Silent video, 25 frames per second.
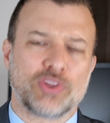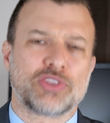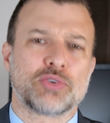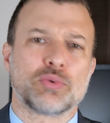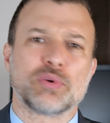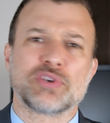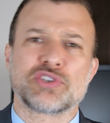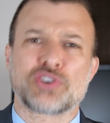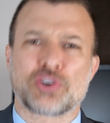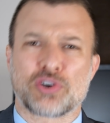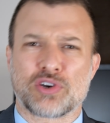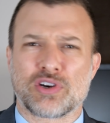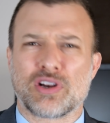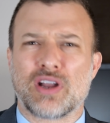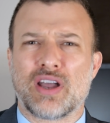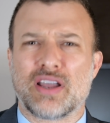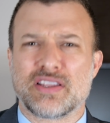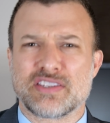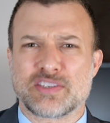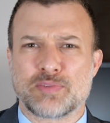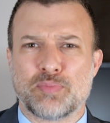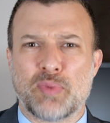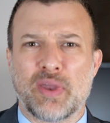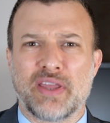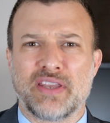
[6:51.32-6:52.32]
return on
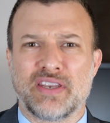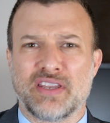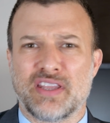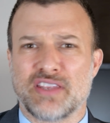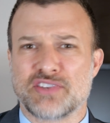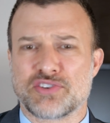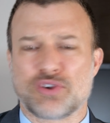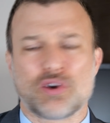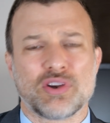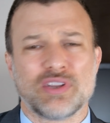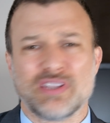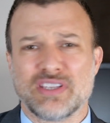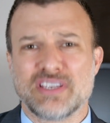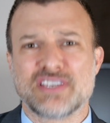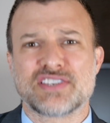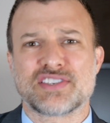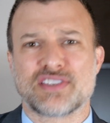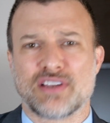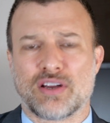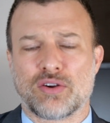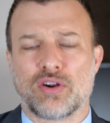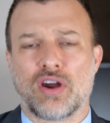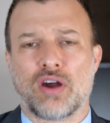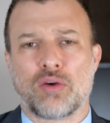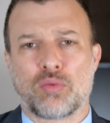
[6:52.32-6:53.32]
spend is, or at least
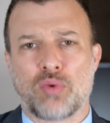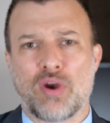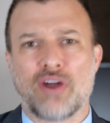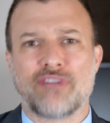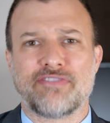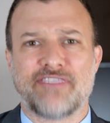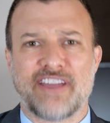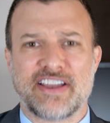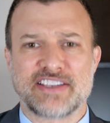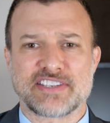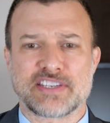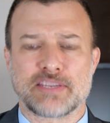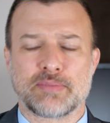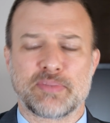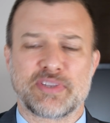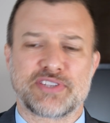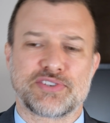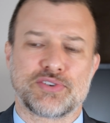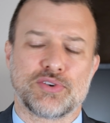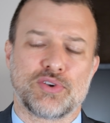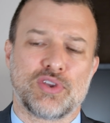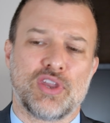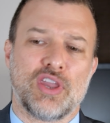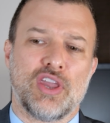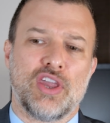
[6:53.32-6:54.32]
a rough estimate,
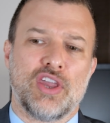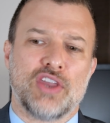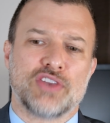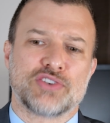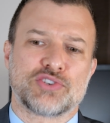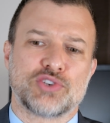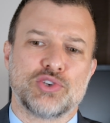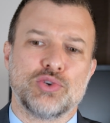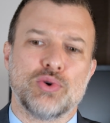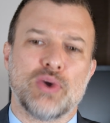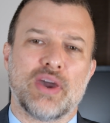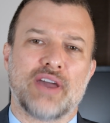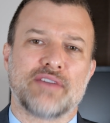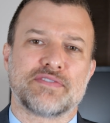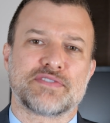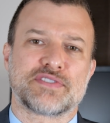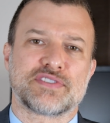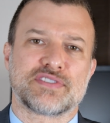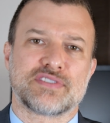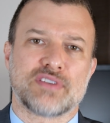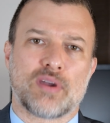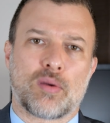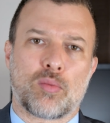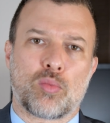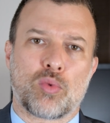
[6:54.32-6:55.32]
so you have
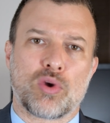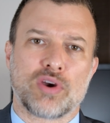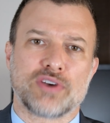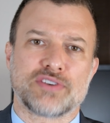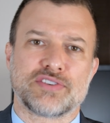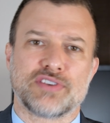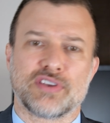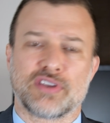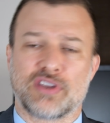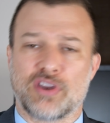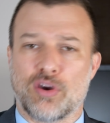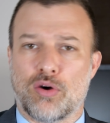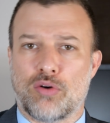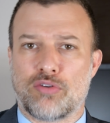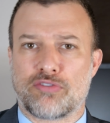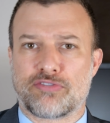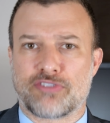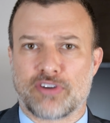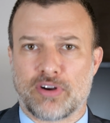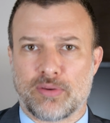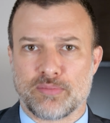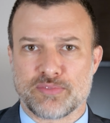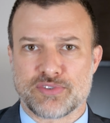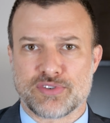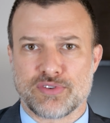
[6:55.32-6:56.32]
somewhere to go
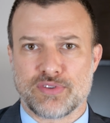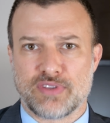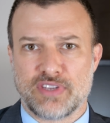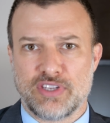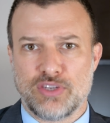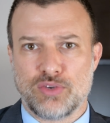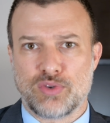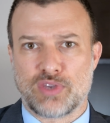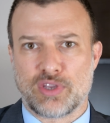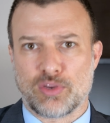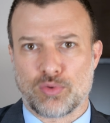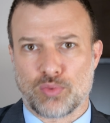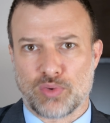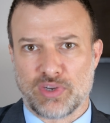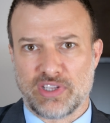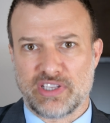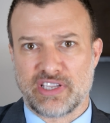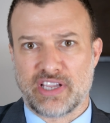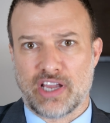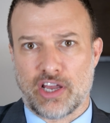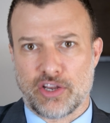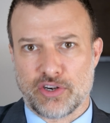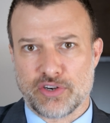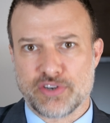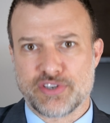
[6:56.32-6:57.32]
from, so that you can really
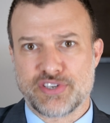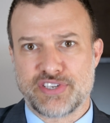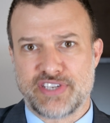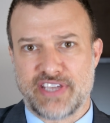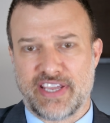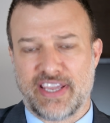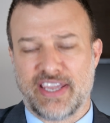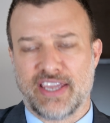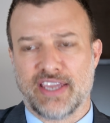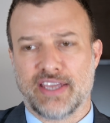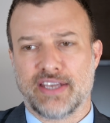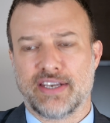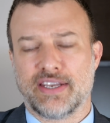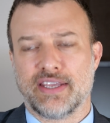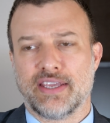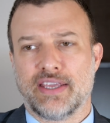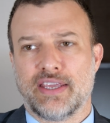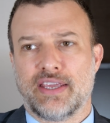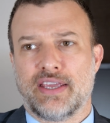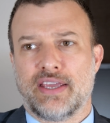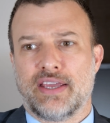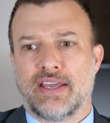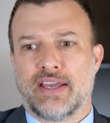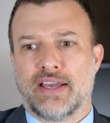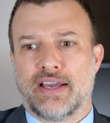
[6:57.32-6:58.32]
understand
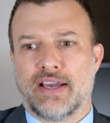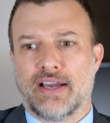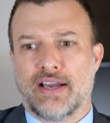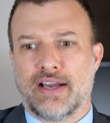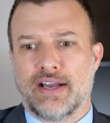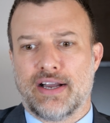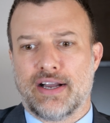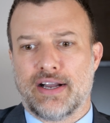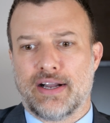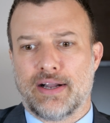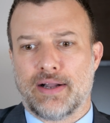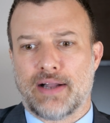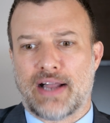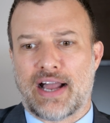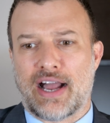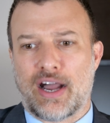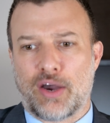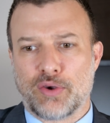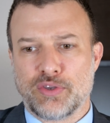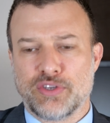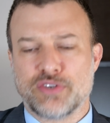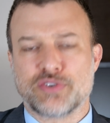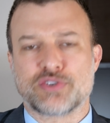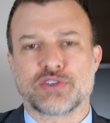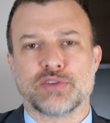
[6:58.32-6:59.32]
how
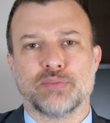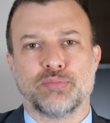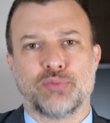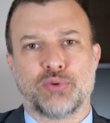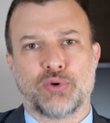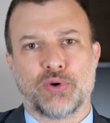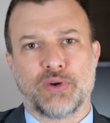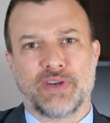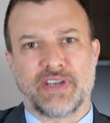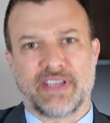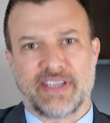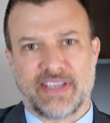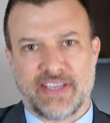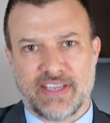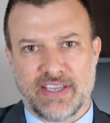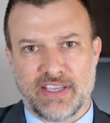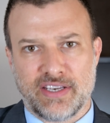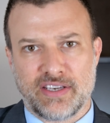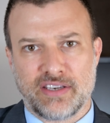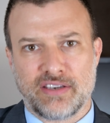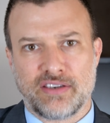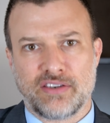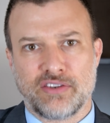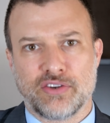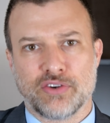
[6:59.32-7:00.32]
you should put
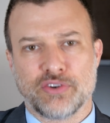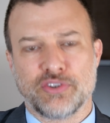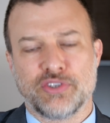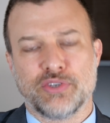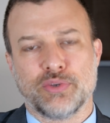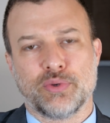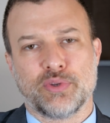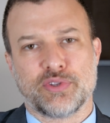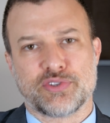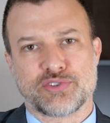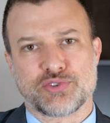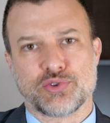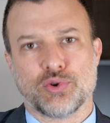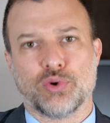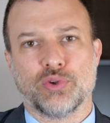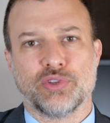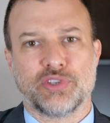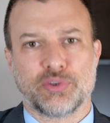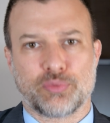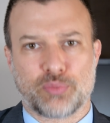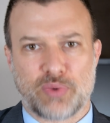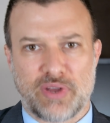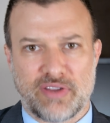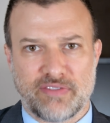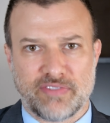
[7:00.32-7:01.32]
in your units sold
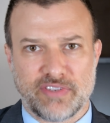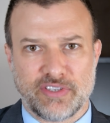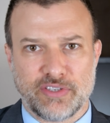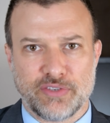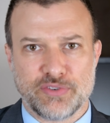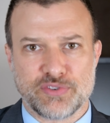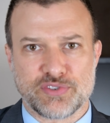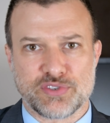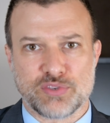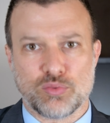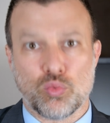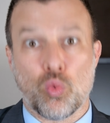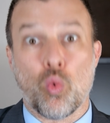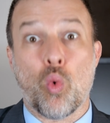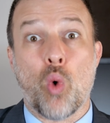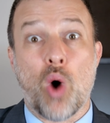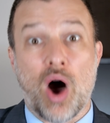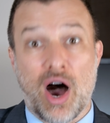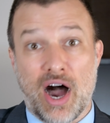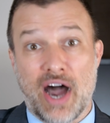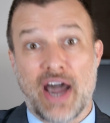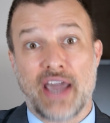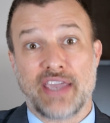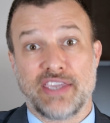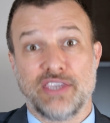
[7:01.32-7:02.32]
and revenues, and
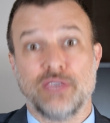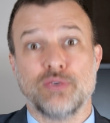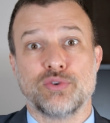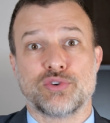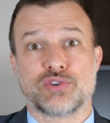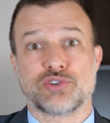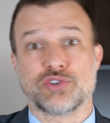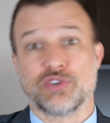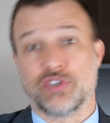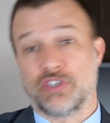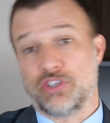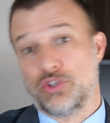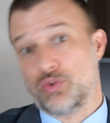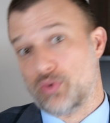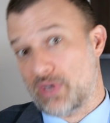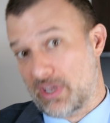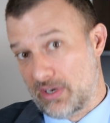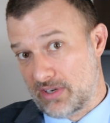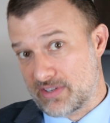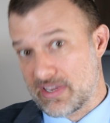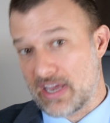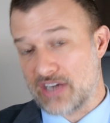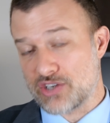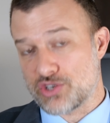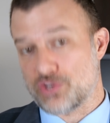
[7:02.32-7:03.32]
why you should. You can
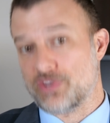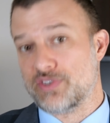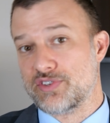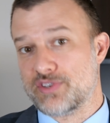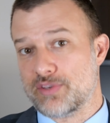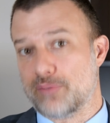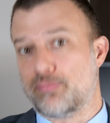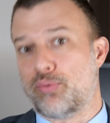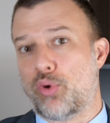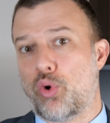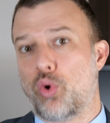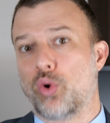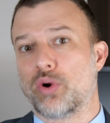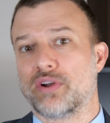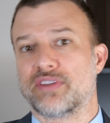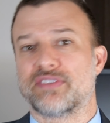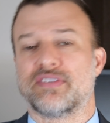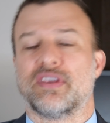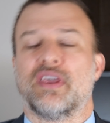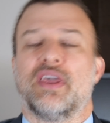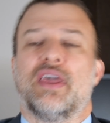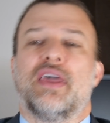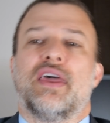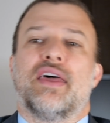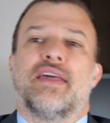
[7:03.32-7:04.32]
actually support
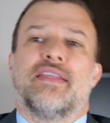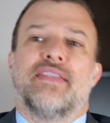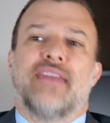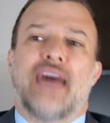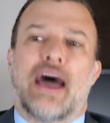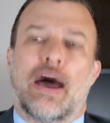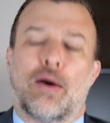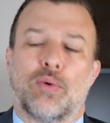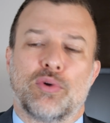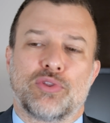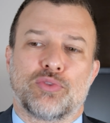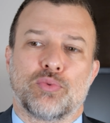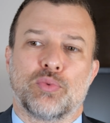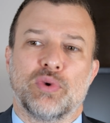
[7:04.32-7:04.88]
that with